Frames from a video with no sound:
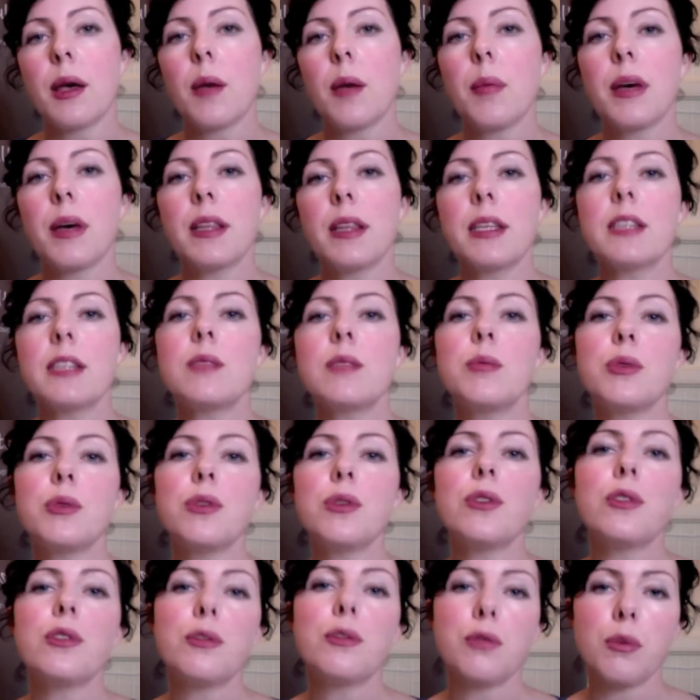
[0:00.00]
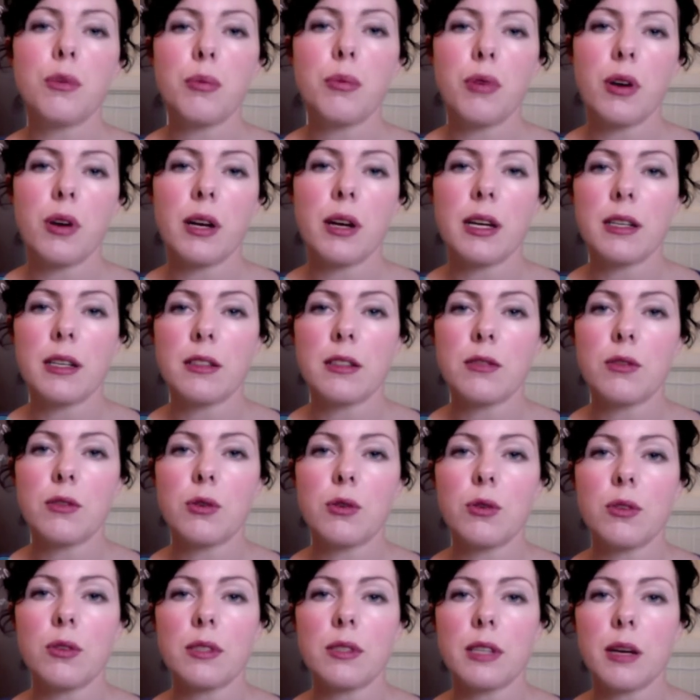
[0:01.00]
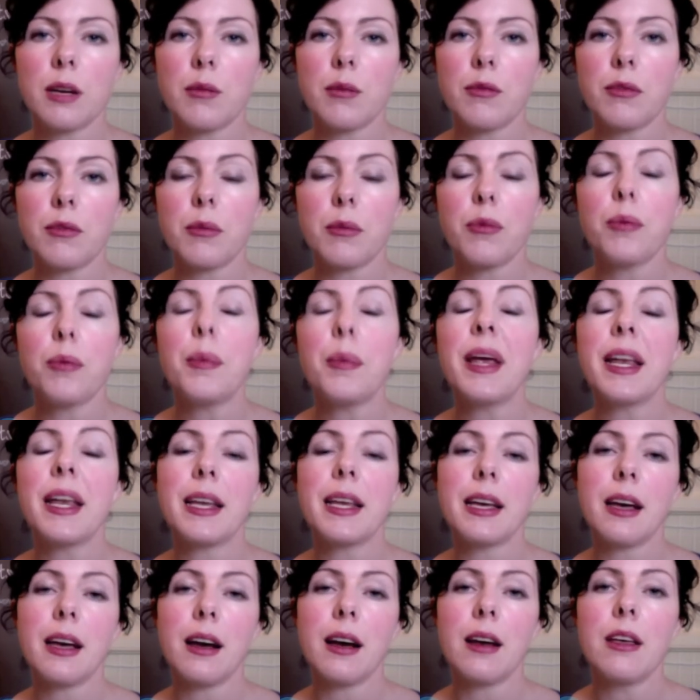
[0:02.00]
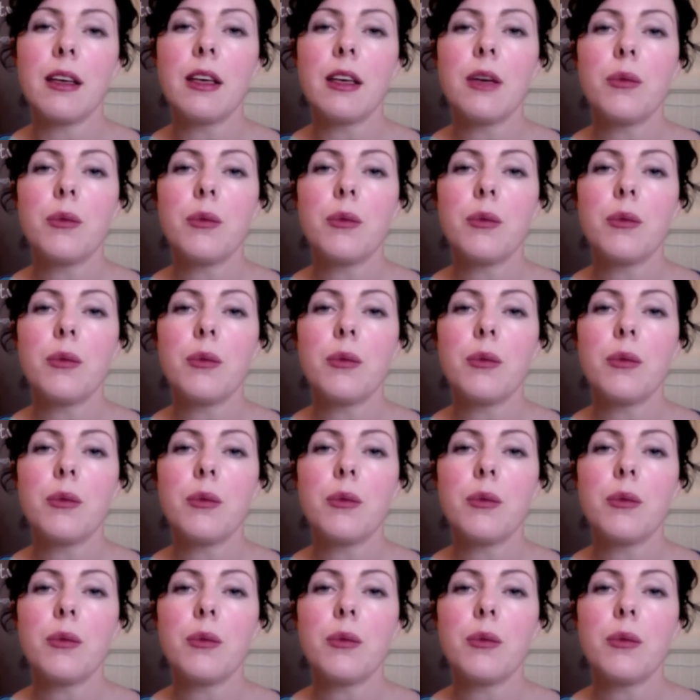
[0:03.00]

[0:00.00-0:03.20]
But these beautiful products, of course, come from Remedica,